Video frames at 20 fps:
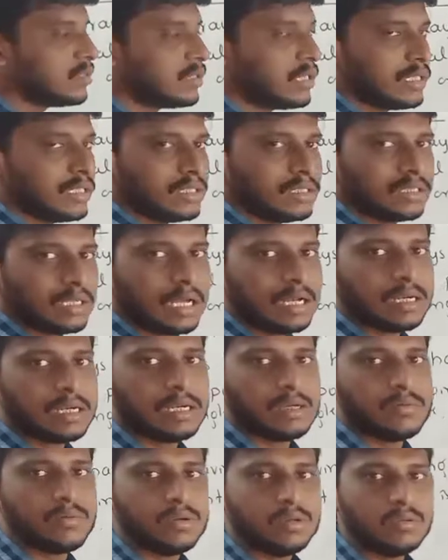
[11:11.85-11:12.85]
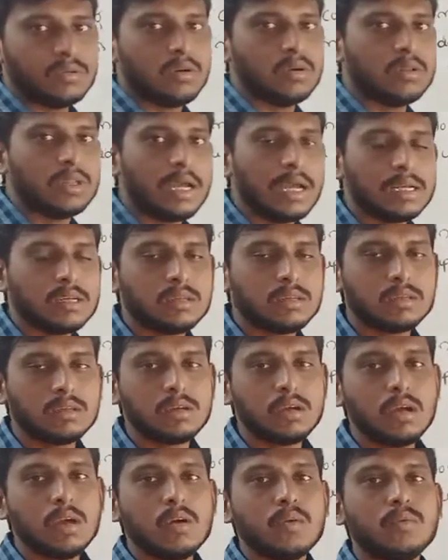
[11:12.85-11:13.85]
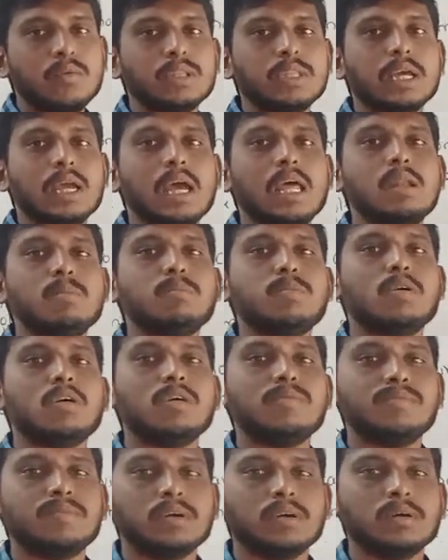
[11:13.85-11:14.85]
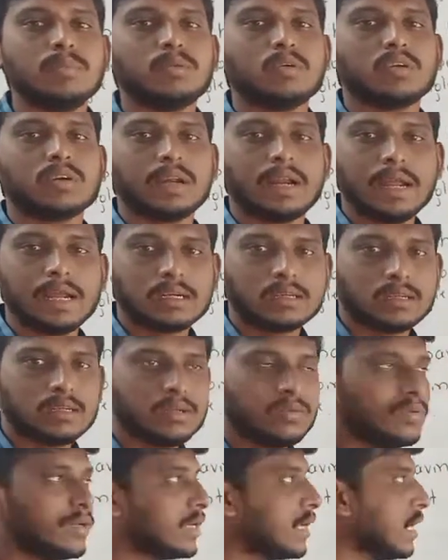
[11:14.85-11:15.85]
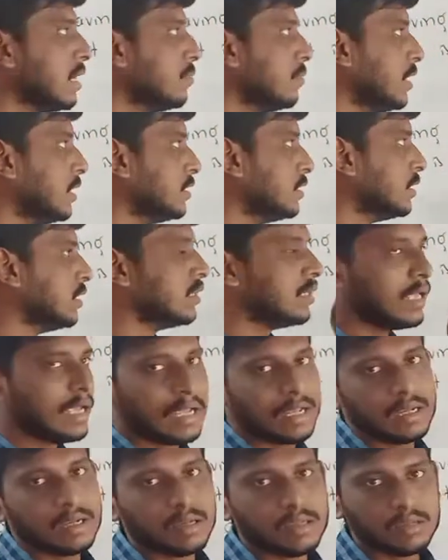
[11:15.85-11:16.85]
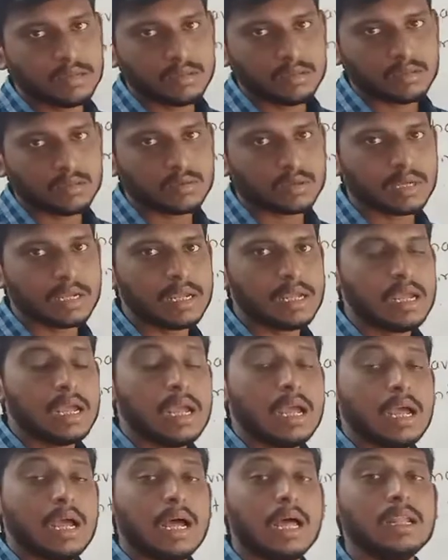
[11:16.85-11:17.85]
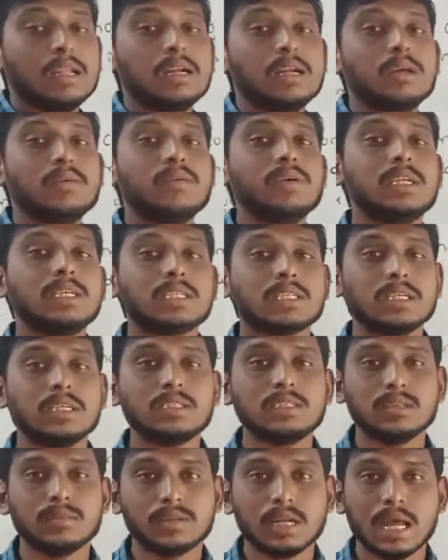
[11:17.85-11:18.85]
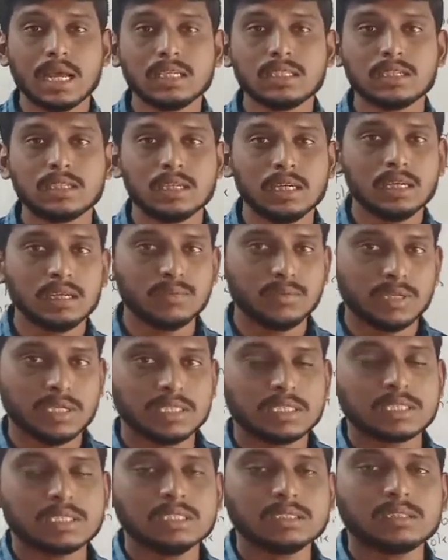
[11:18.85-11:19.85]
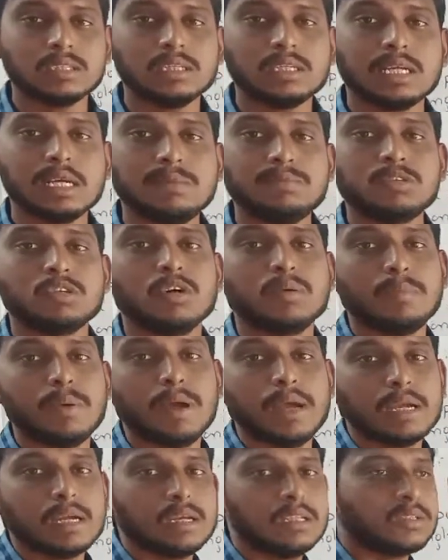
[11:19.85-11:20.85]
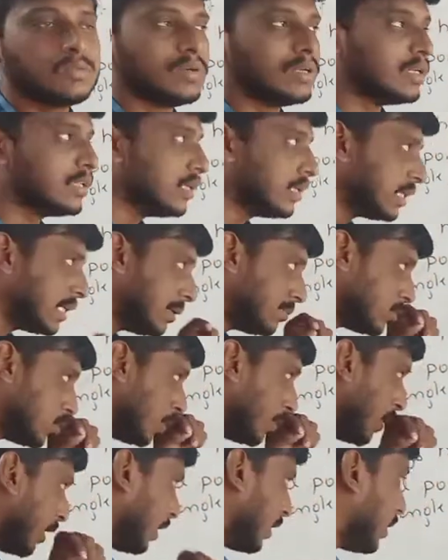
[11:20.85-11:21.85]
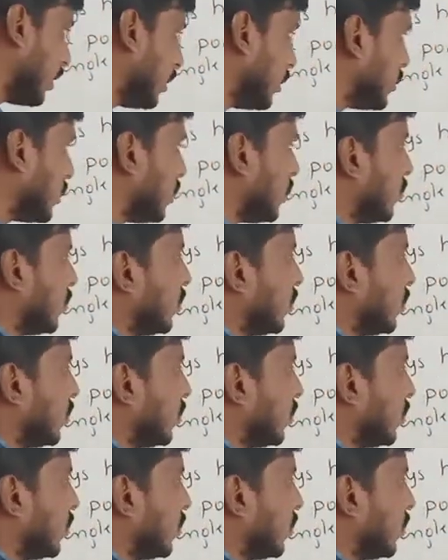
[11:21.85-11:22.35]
Already we know that with the help of a protractor we can measure the angle. Okay, already we discussed last year, we discussed the types of angles. What are the types of angles?